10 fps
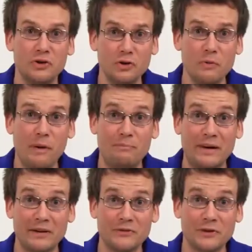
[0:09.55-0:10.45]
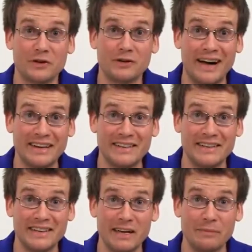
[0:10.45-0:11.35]
You don't know about Battlestar
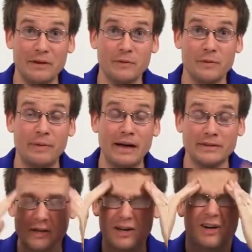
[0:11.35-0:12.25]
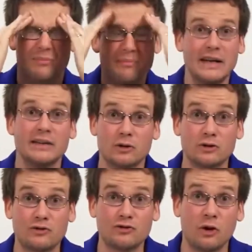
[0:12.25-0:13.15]
Galactica yet, me from the past? Oh man, there
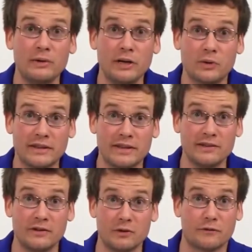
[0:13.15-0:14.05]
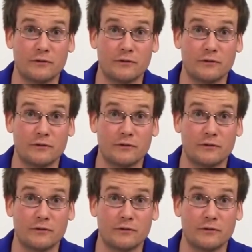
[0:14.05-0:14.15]
are so many great things in your